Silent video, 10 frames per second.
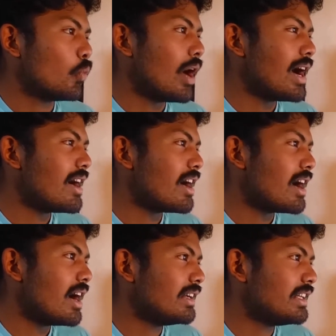
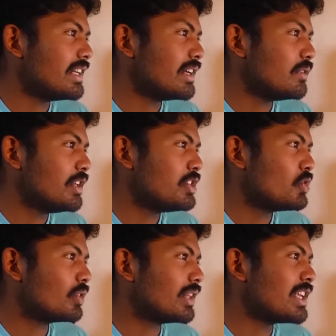Wahaha, did, I,
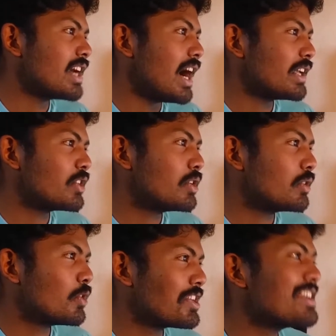did you think I
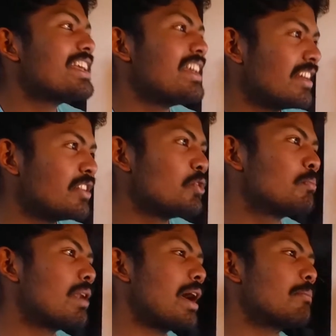couldn't hear
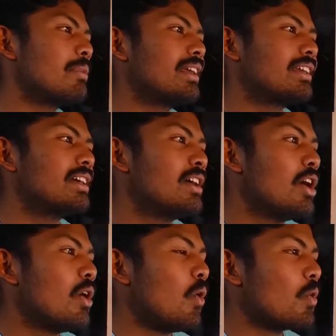you blabbing
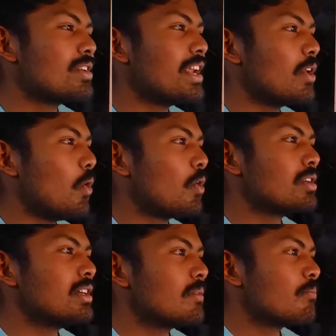on and
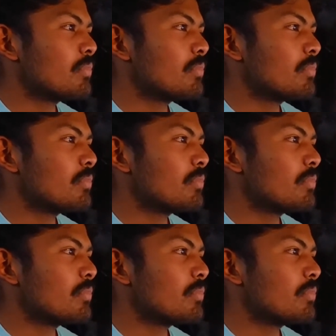on?